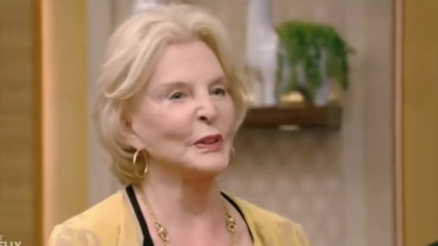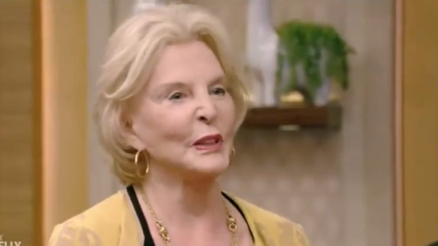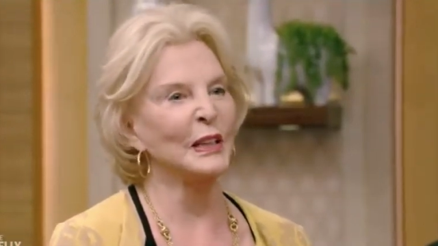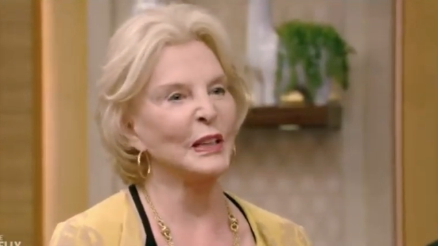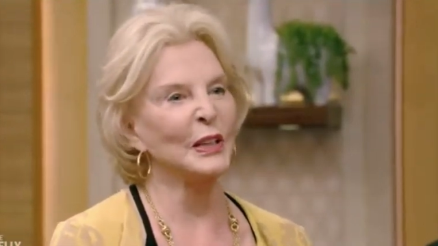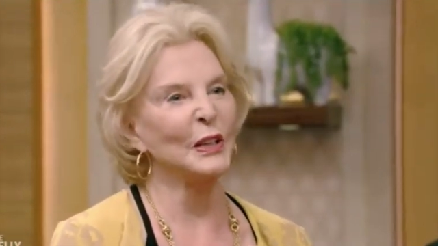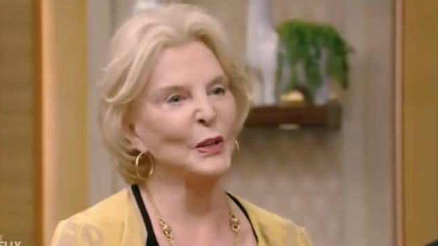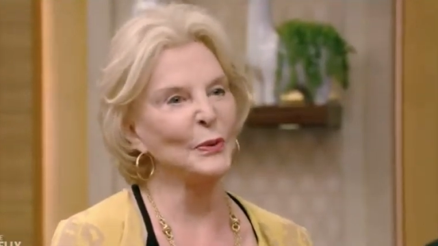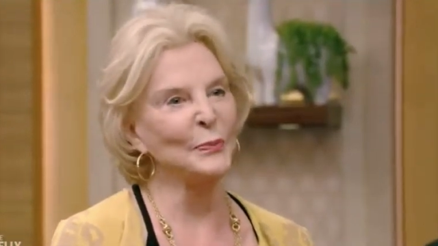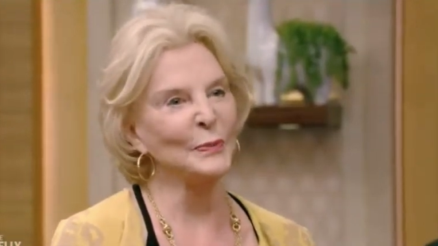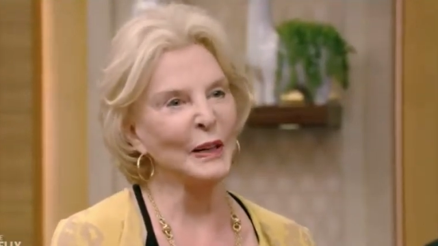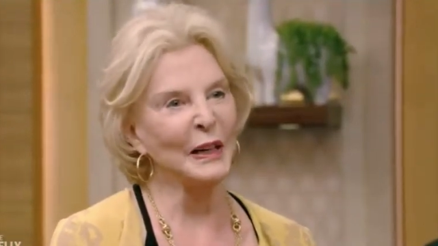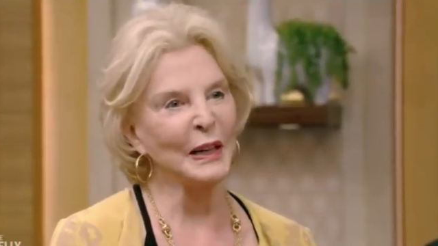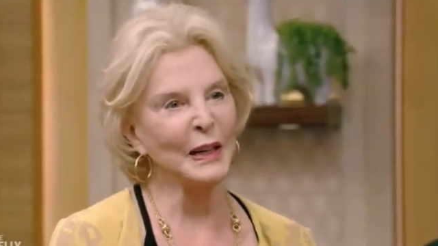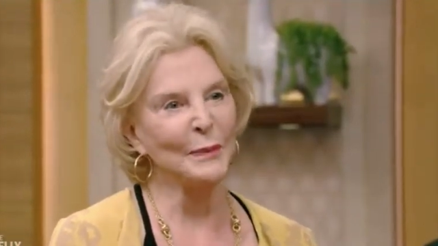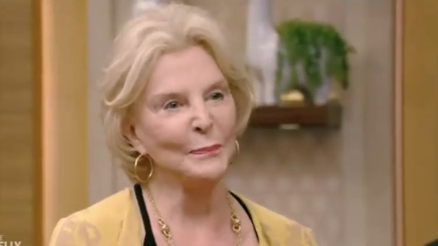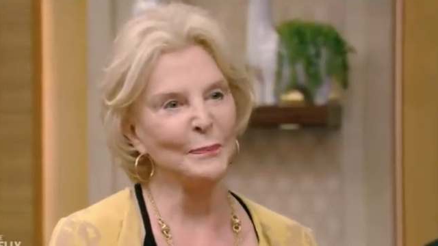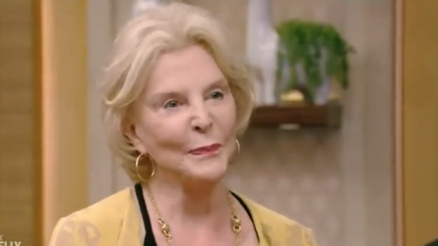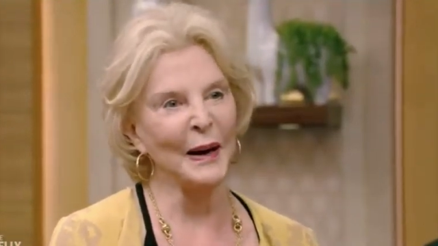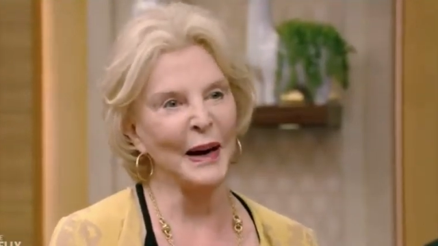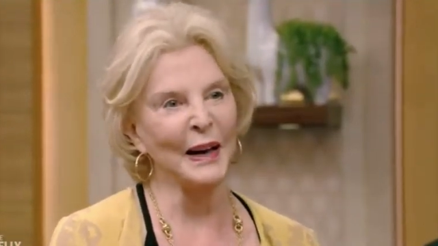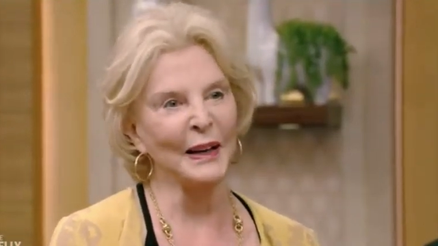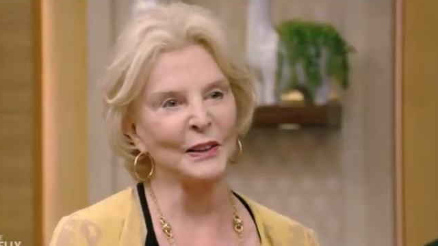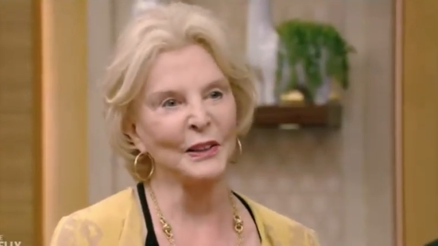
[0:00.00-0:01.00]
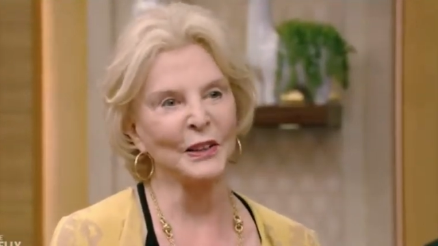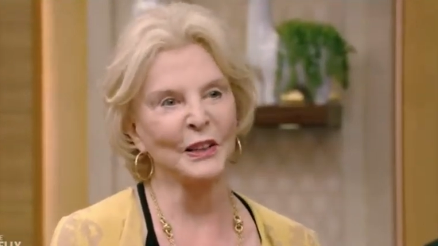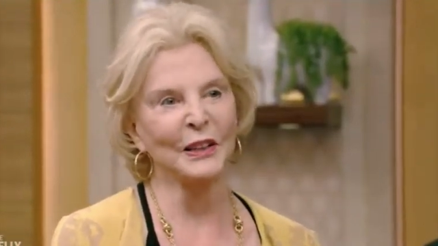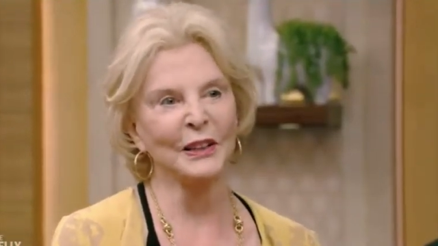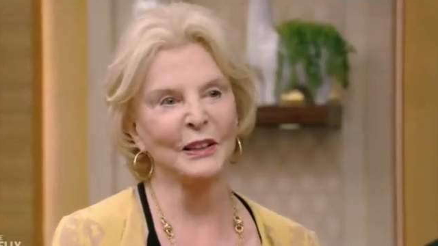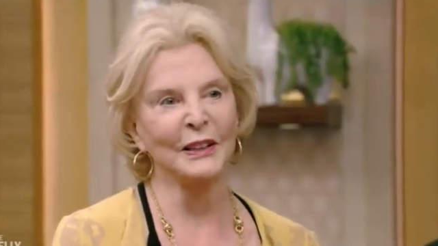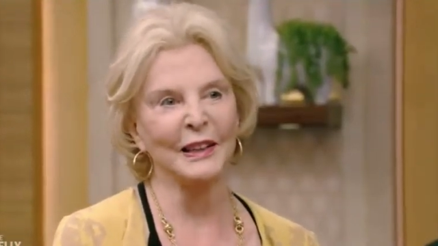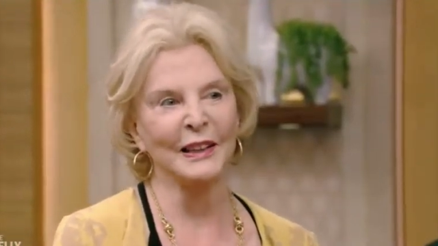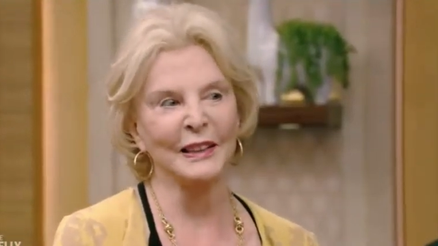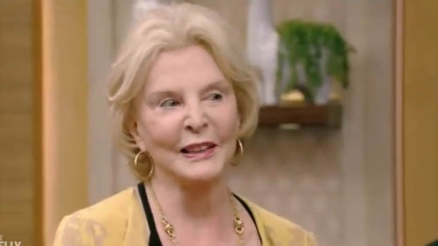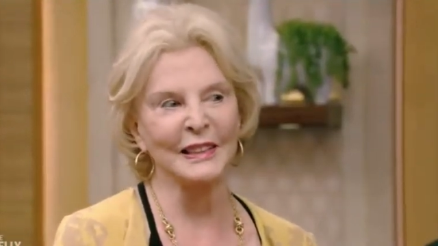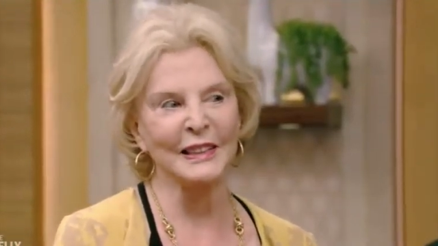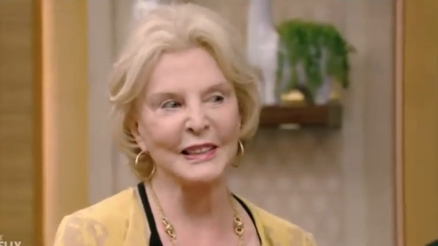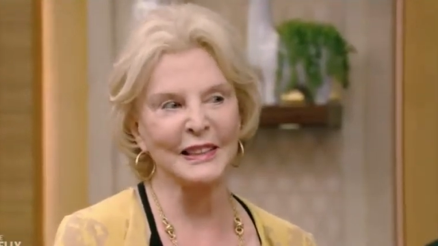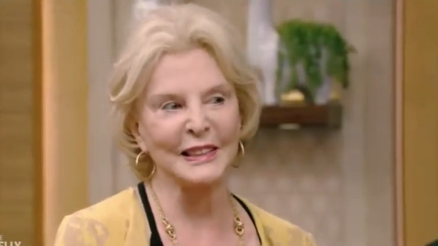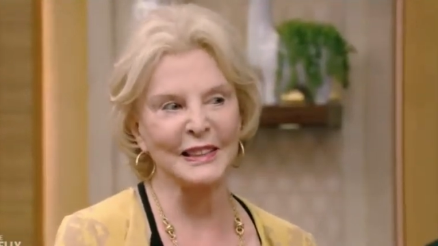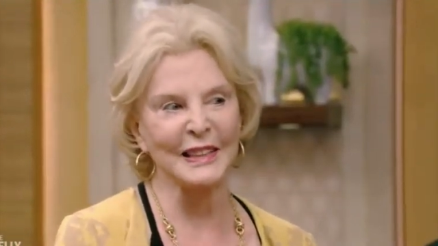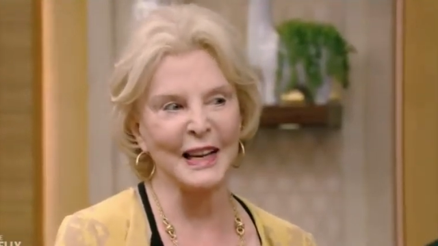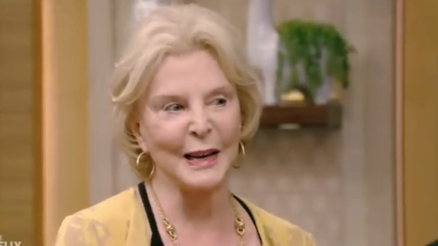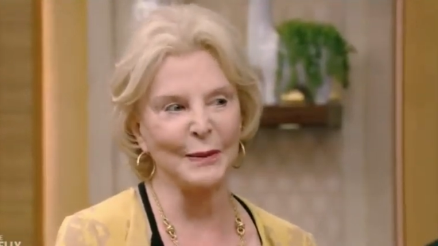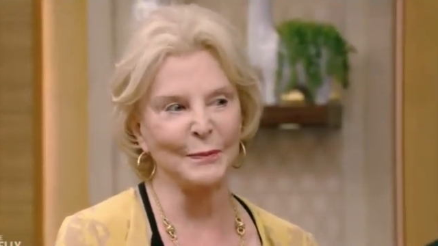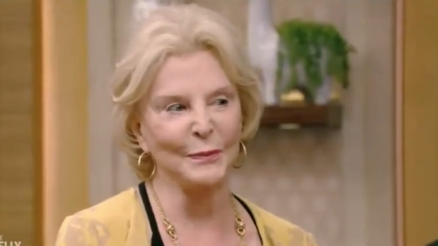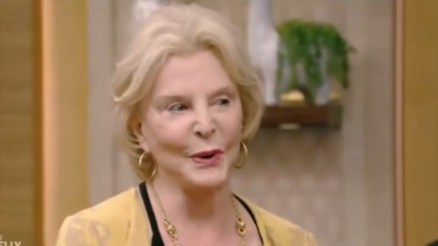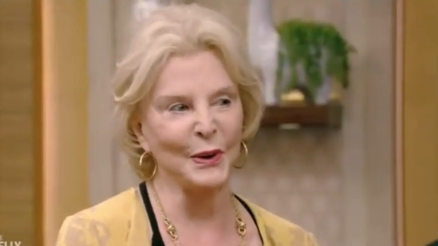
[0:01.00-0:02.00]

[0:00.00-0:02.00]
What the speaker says: the human companion can understand